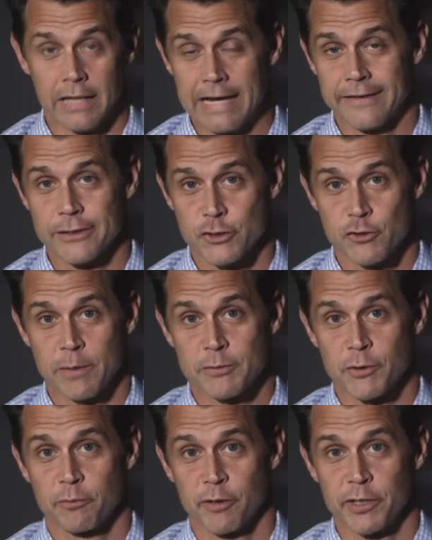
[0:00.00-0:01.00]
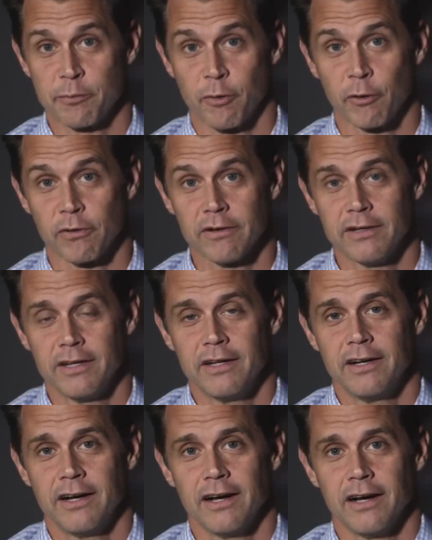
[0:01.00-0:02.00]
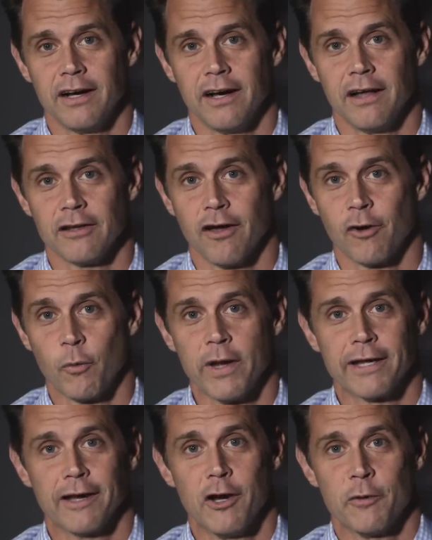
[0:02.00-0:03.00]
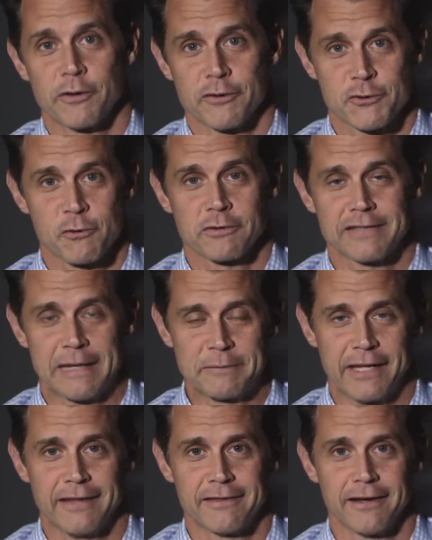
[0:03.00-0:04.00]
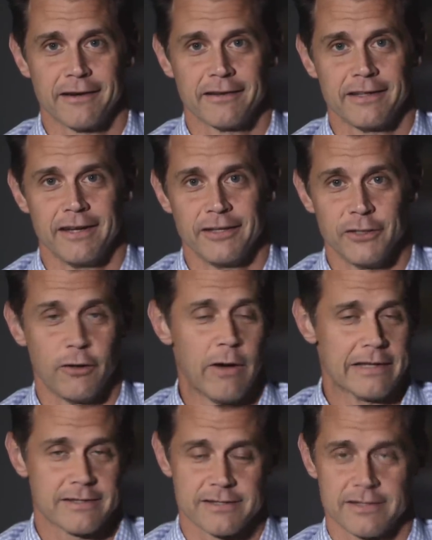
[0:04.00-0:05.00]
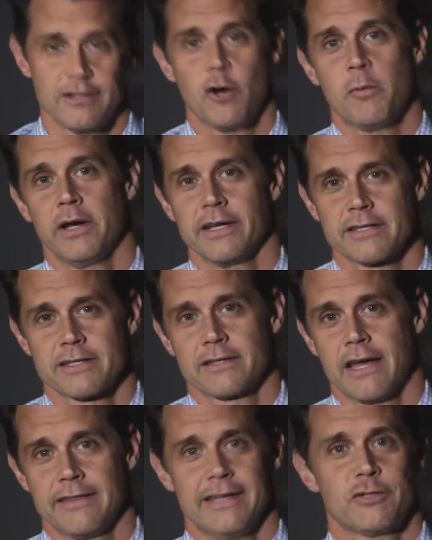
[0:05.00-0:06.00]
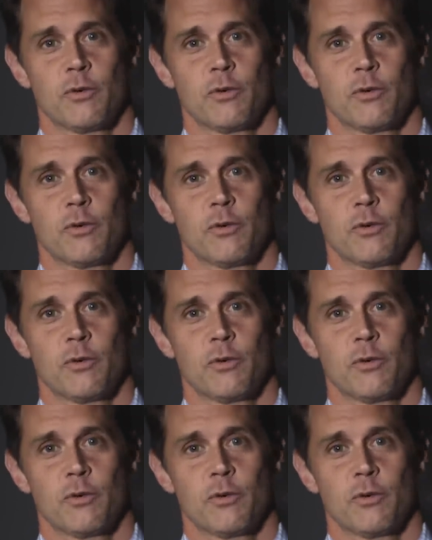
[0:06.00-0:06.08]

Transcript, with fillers: A lot of these trips are pretty brutal. Uh, a long way to go and a short time to get there. Uh, you go out to Sonoma and it's, I think,